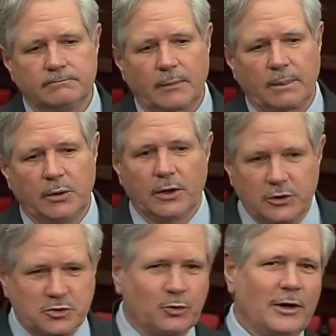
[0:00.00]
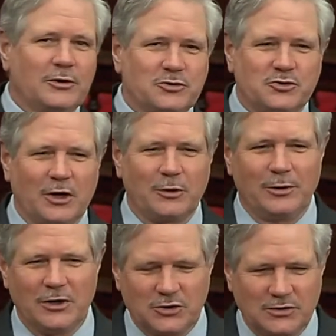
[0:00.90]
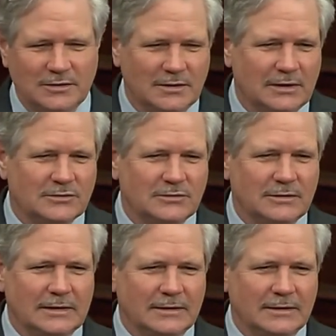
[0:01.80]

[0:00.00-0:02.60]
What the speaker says: America's greatest generation, as